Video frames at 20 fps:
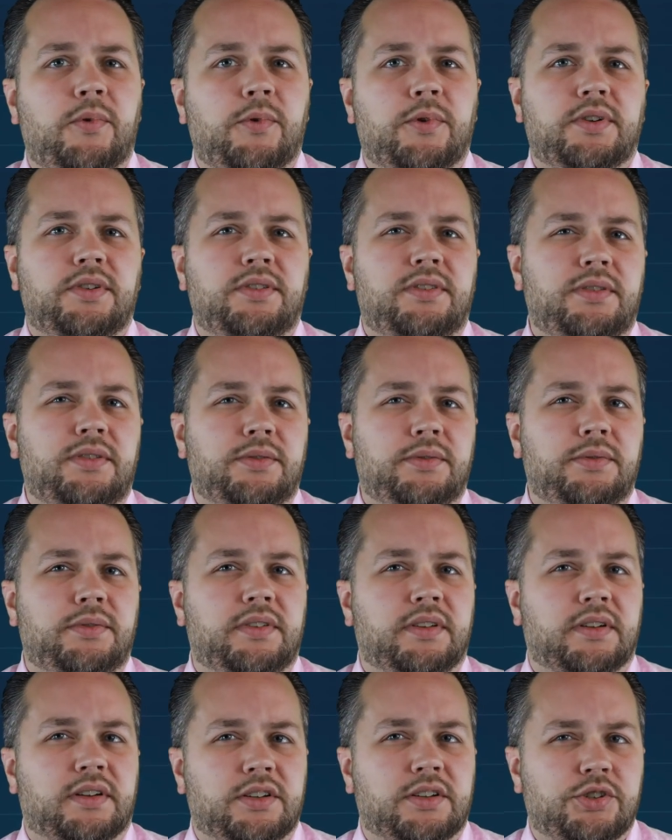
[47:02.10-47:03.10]
more to
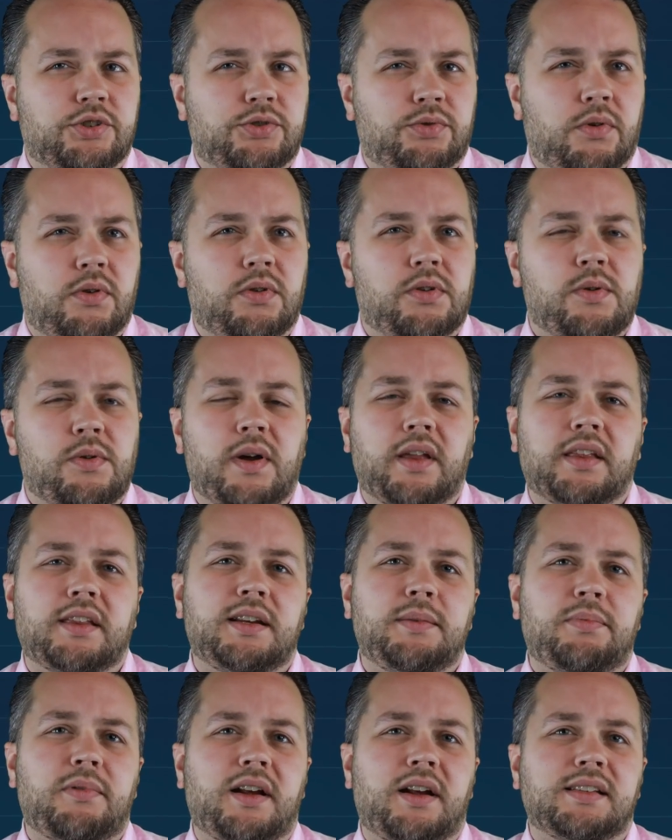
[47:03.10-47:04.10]
the control
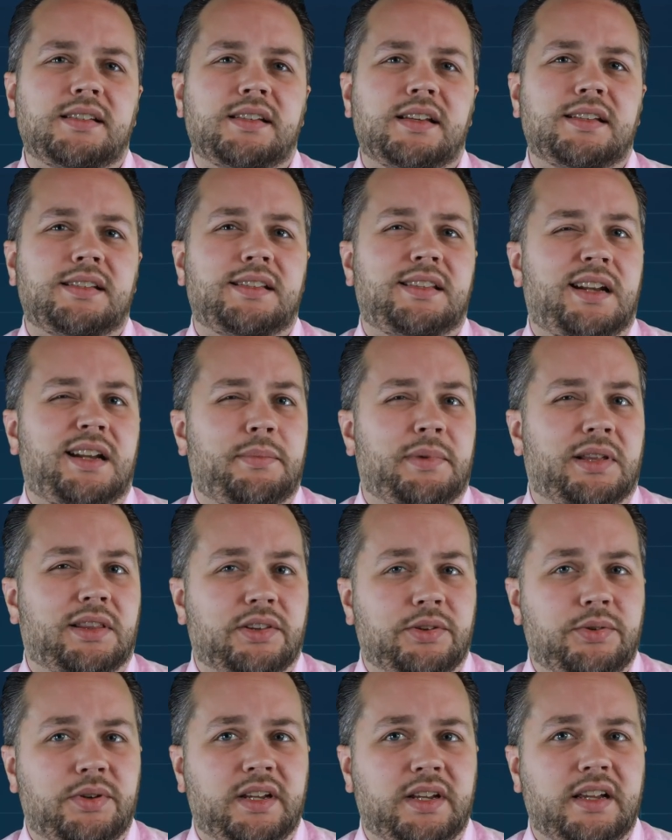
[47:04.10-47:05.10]
quality process than I'm
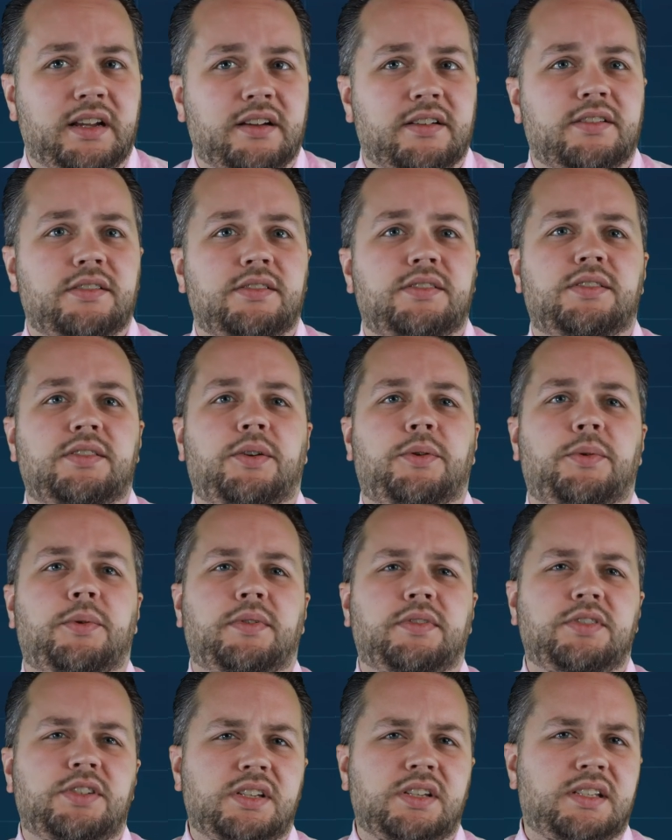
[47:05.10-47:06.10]
alluding here,
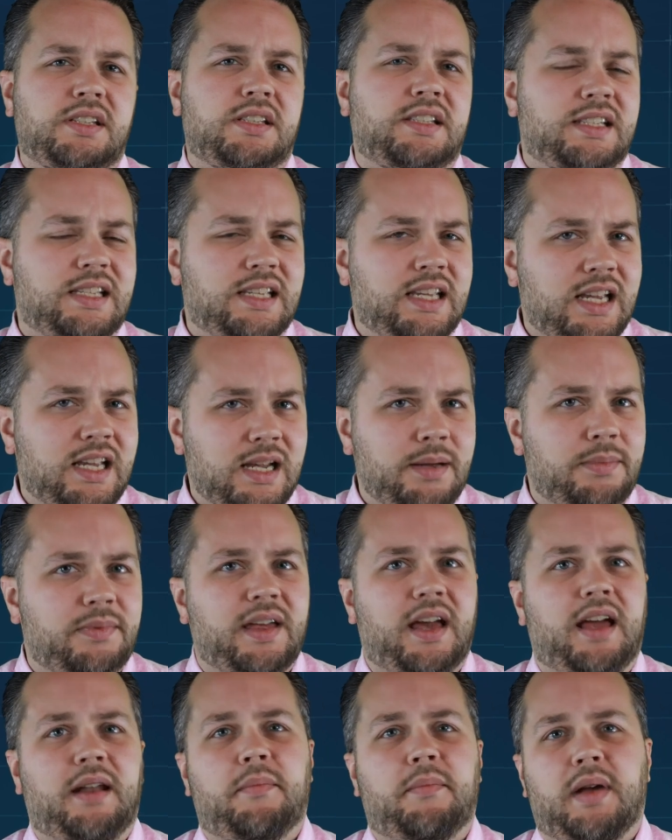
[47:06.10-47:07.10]
so just keep
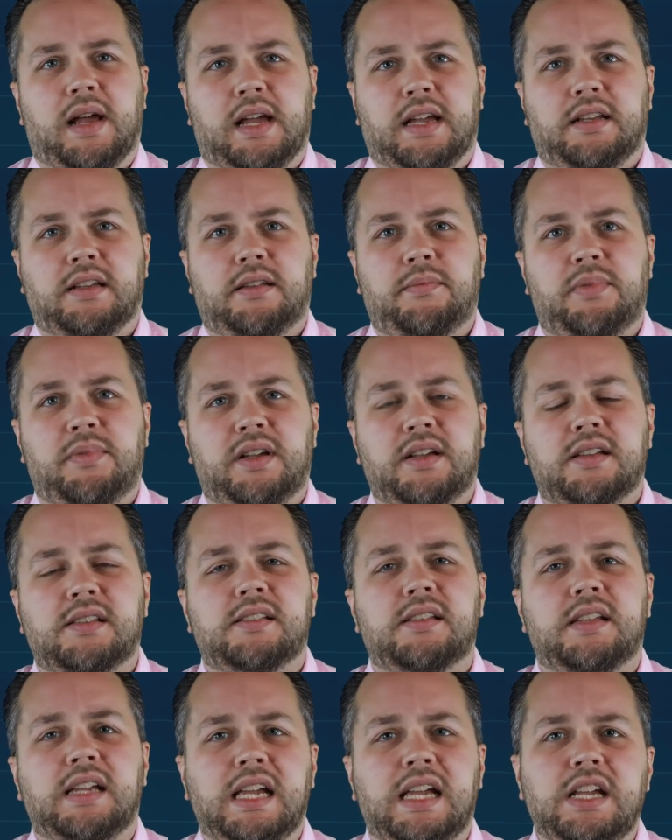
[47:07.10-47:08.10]
that in mind
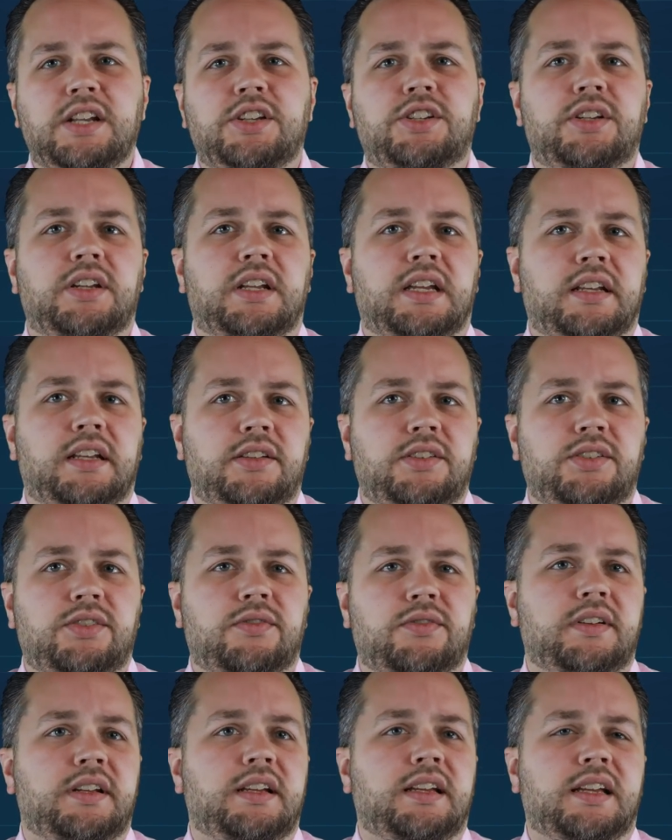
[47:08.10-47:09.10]
because each
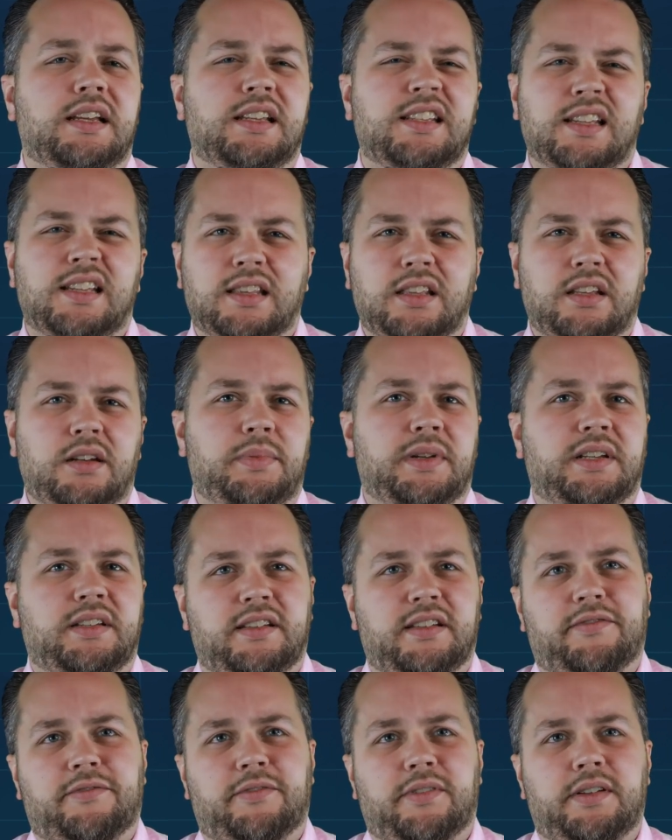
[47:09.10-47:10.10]
industry is a little bit
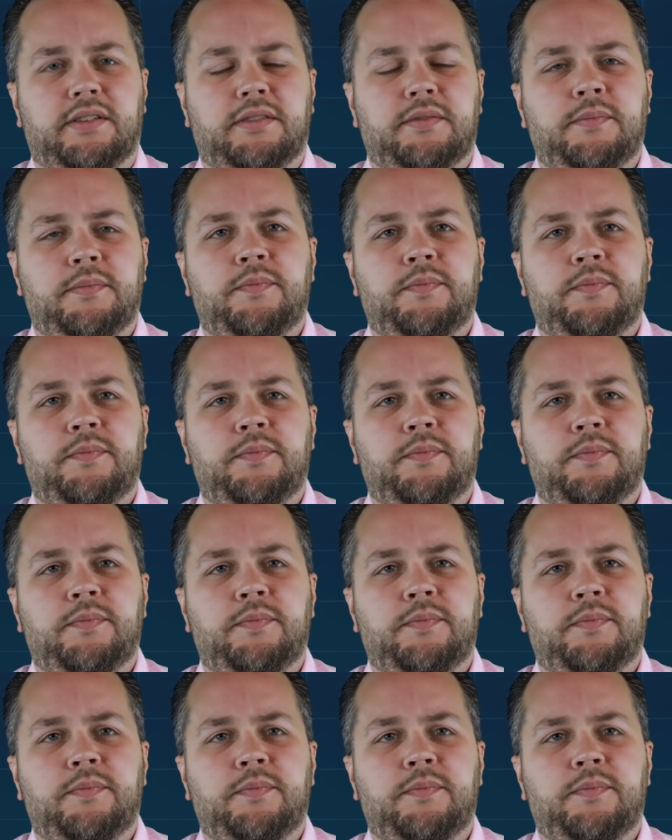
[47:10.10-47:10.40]
different